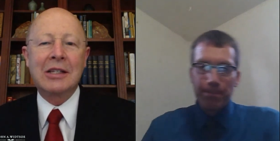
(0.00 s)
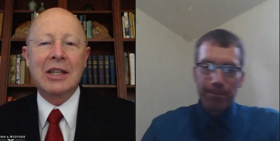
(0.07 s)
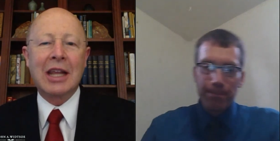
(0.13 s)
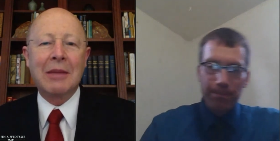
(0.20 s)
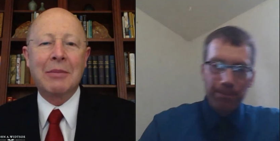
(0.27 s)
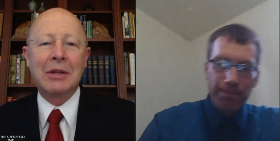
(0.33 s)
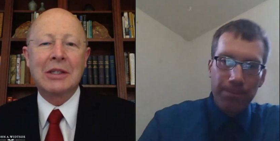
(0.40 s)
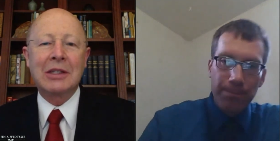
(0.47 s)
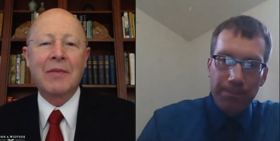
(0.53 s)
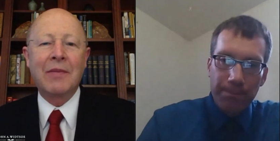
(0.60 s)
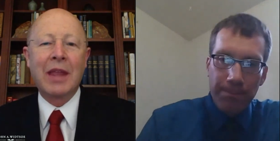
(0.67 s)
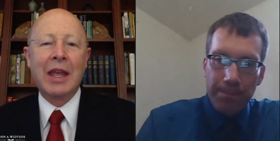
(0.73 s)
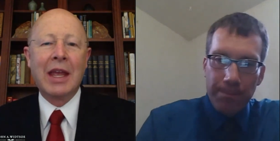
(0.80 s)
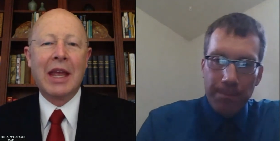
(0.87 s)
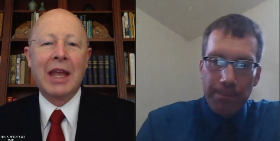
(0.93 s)
Speaker 1: statements
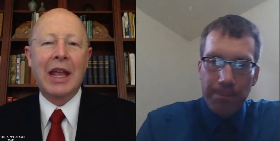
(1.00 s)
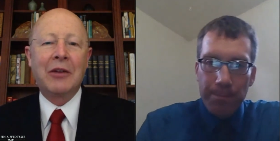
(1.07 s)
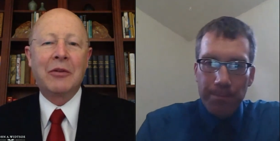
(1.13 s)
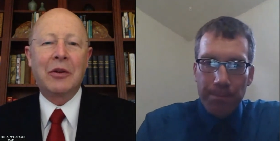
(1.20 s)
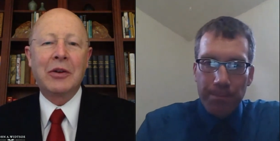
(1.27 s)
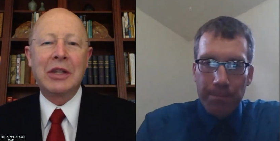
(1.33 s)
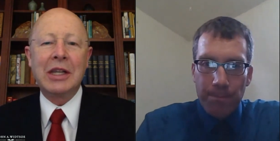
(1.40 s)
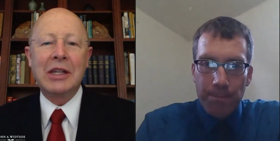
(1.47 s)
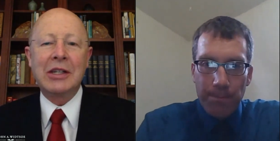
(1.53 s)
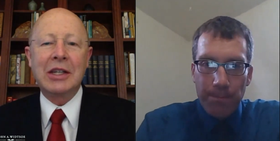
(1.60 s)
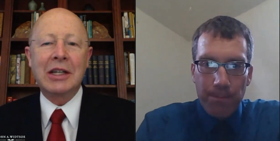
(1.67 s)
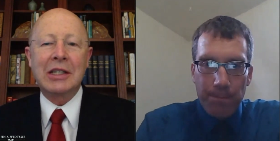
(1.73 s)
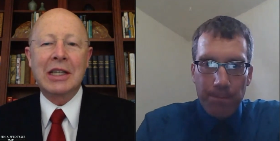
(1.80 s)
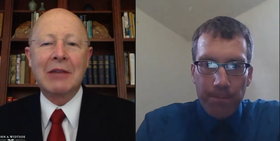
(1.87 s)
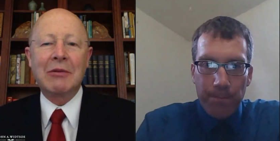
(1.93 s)
and or
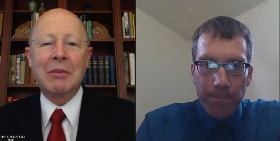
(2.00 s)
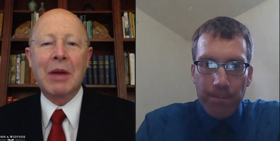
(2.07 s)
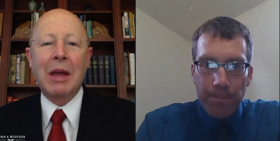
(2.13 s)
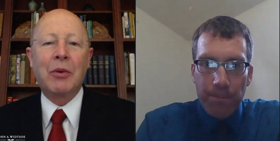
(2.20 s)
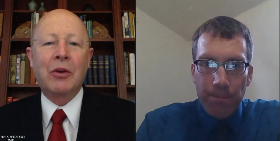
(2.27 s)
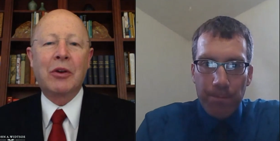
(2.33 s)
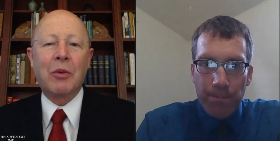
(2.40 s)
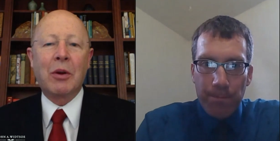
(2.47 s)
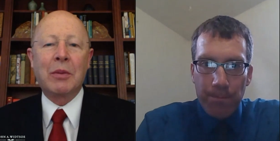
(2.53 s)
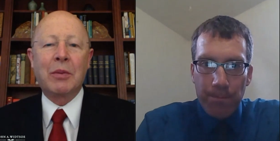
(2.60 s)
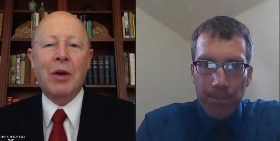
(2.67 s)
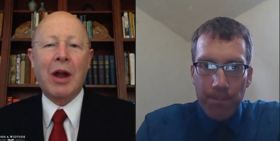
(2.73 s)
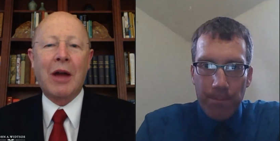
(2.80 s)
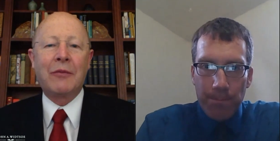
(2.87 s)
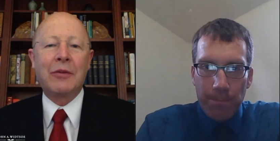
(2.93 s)
teachings given by Book of
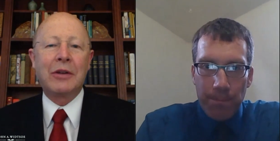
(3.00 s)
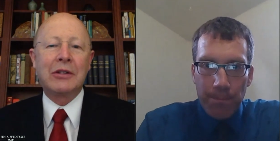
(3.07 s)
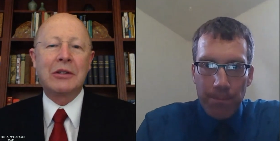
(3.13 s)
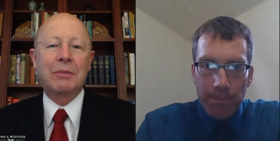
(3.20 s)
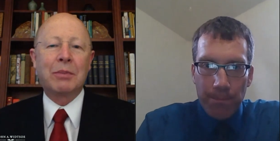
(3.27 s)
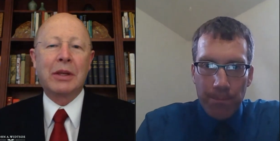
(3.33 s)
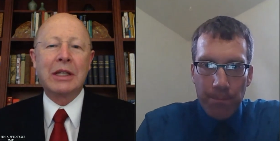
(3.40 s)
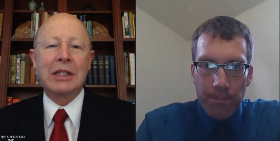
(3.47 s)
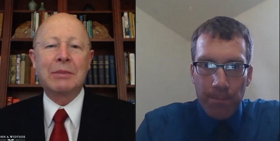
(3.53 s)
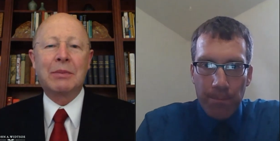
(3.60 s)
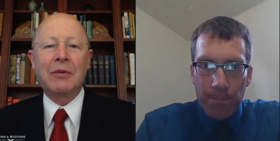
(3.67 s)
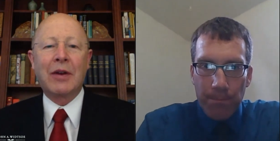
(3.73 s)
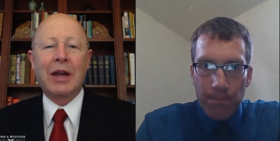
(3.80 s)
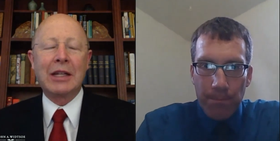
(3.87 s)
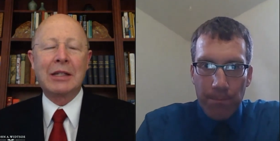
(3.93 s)
Mormon prophets? Please
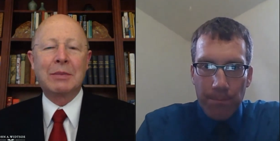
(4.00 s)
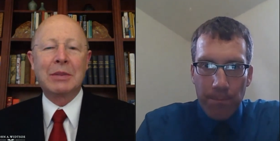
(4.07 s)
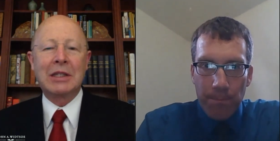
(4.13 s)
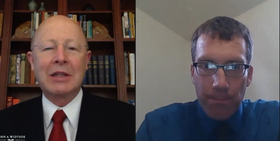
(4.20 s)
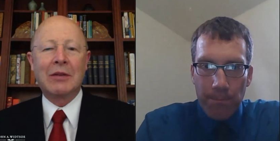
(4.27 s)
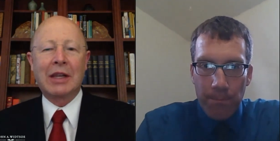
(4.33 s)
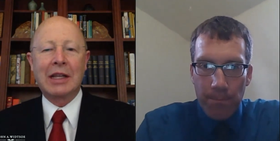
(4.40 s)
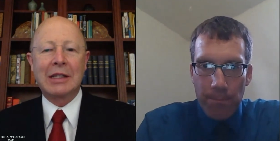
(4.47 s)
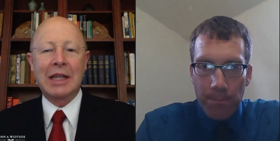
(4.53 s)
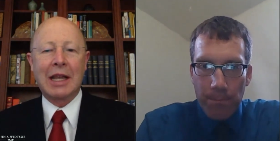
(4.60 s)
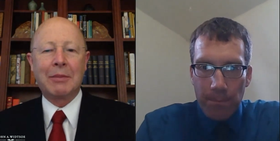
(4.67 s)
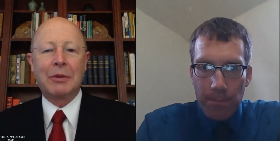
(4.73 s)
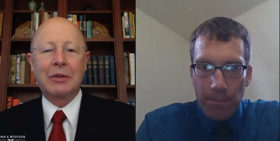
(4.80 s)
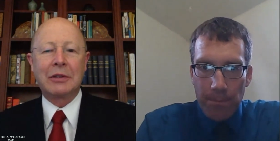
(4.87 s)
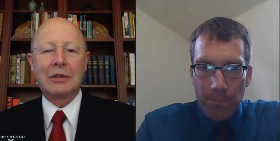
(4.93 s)
provide specific
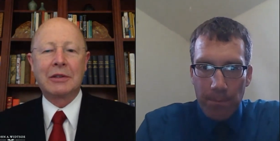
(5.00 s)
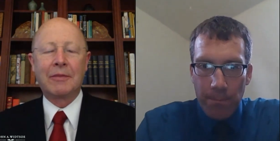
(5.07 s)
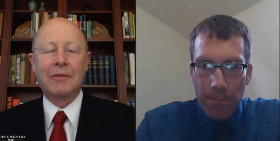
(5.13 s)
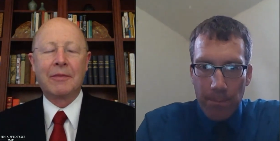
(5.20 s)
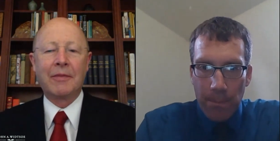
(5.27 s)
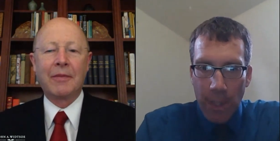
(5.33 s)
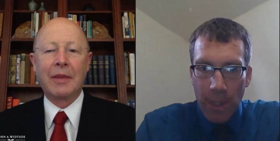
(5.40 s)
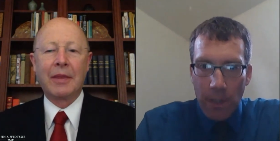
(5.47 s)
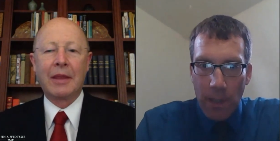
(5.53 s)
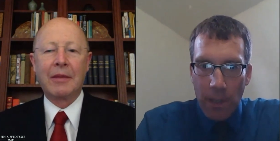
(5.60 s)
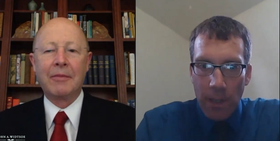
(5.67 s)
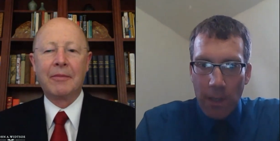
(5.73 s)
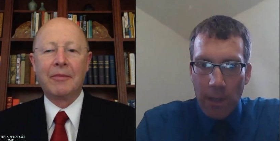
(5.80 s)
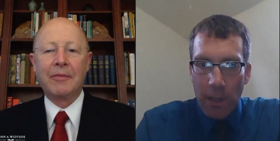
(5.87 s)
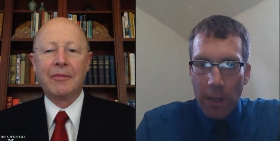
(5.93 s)
examples.
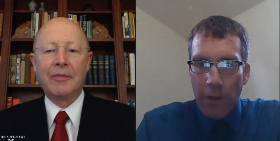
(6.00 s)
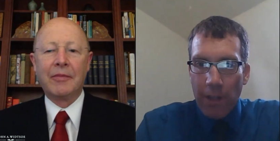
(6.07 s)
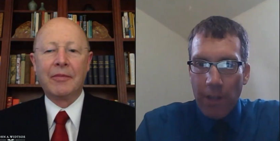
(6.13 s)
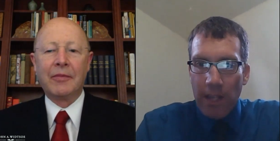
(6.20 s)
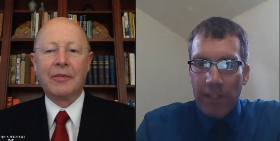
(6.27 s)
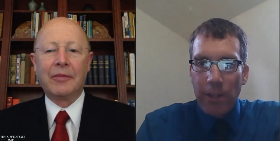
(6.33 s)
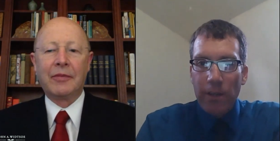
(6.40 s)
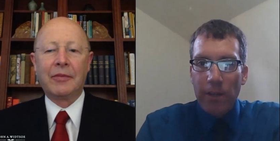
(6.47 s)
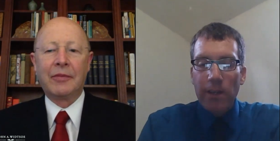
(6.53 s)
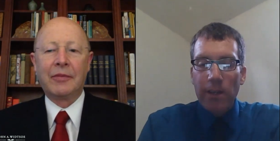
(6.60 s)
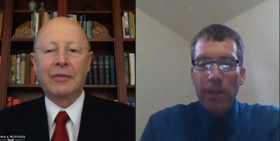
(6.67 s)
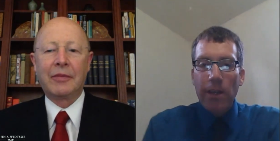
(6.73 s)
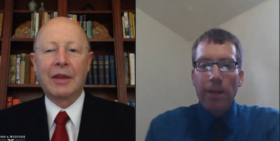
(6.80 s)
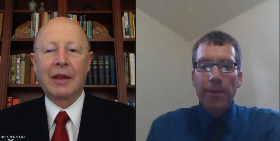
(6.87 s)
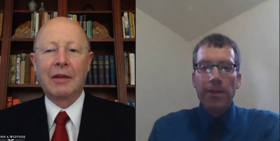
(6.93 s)
Speaker 2: Oh, that's good.
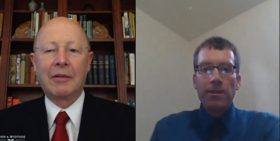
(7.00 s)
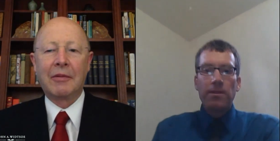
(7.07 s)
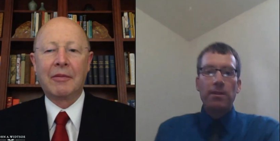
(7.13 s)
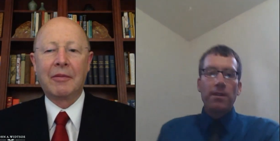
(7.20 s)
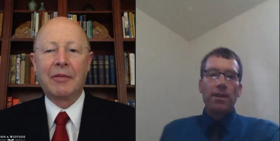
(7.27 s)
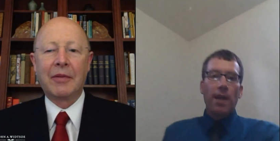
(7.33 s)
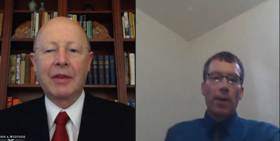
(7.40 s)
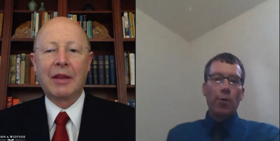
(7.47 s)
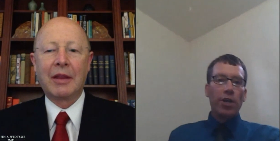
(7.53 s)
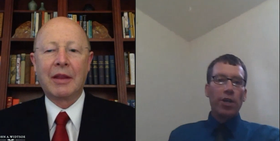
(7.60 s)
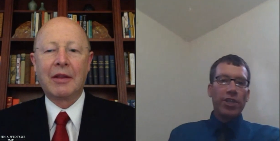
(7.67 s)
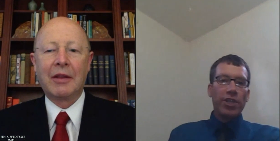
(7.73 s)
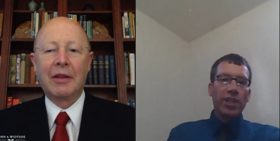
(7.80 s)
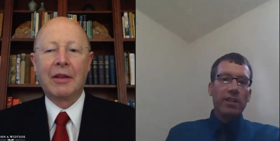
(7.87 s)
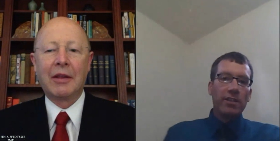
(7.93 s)
I mean, I want to
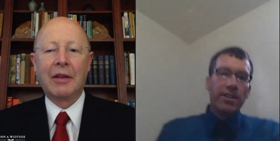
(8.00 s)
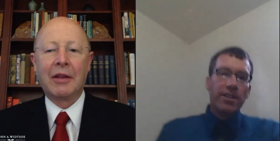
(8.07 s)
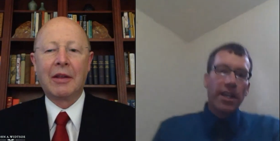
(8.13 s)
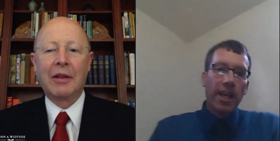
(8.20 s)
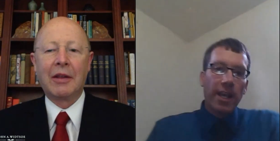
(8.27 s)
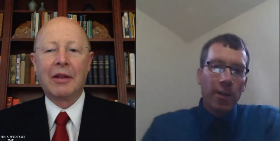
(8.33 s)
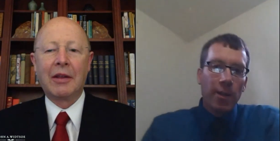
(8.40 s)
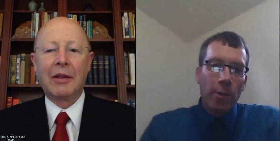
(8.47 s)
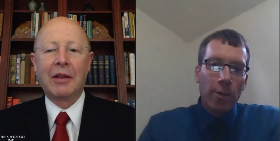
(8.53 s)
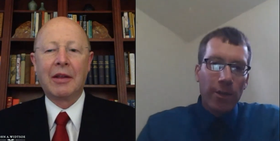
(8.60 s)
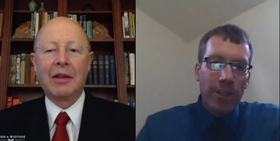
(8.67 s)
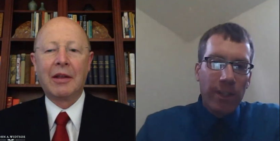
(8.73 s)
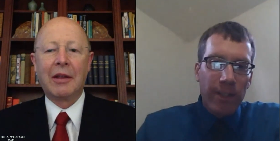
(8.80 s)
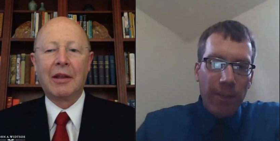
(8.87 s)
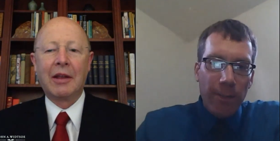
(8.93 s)
cheat and say, well,
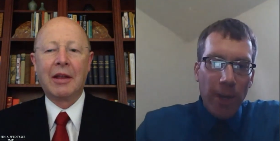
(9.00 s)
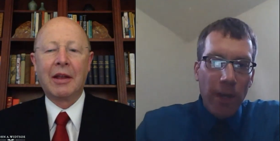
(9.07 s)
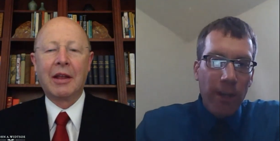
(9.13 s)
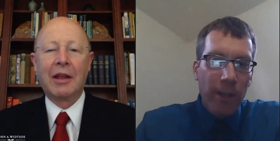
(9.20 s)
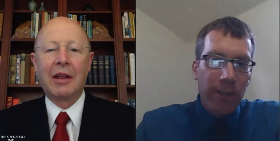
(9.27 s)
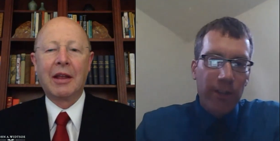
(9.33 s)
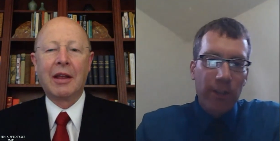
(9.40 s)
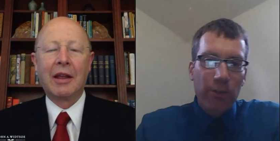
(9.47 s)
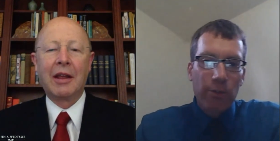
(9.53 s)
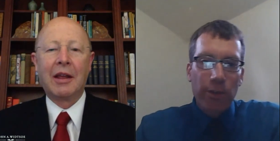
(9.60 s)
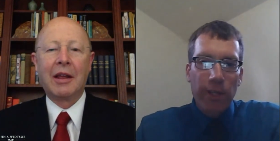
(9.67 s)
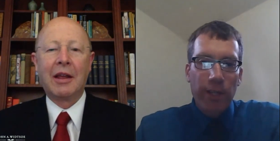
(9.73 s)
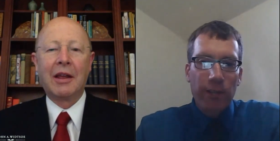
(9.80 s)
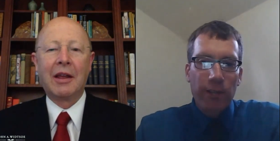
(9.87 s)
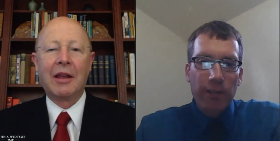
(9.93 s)
since I'm not a
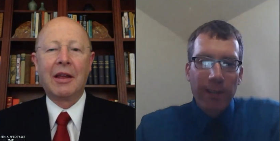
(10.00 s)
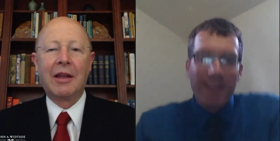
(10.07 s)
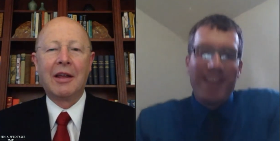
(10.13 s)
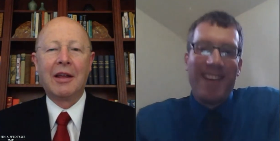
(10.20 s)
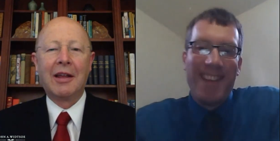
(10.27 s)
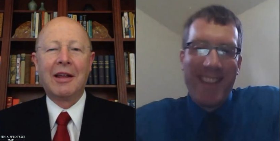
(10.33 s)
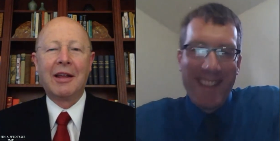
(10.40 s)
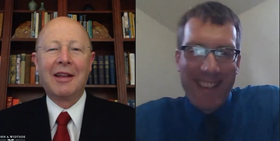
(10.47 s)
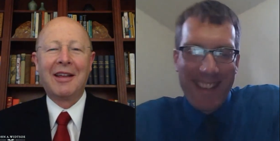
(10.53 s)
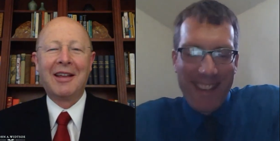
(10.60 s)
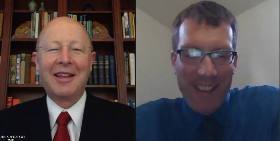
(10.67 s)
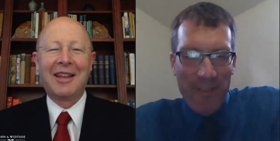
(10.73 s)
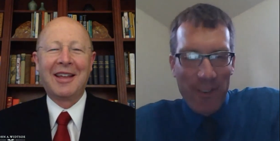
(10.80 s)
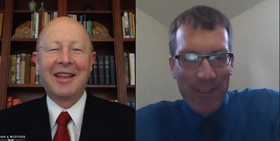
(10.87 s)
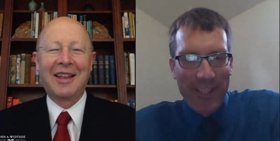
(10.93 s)
historian,
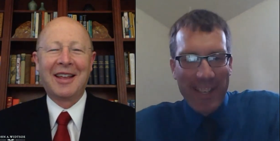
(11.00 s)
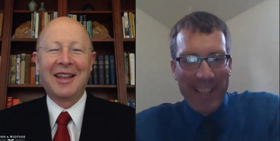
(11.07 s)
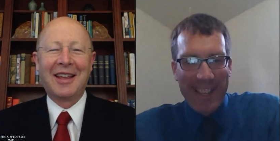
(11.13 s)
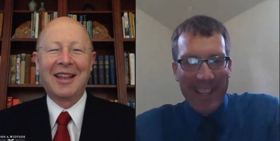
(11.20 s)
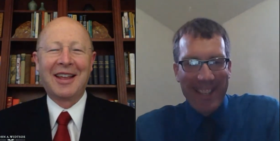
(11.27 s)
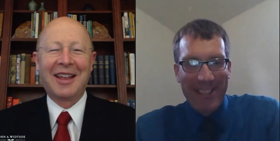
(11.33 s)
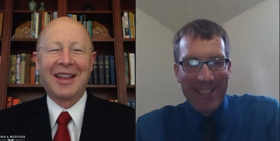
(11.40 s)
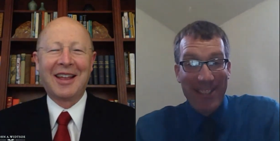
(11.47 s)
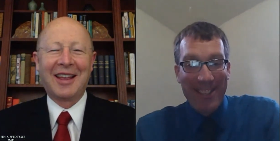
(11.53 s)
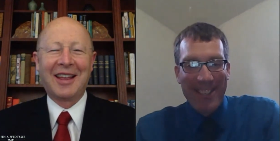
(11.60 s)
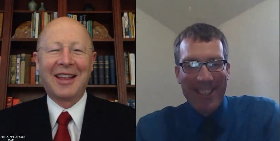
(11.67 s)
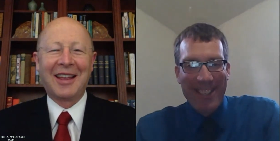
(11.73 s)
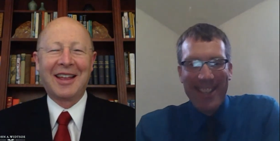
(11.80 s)
I'm only a theologian.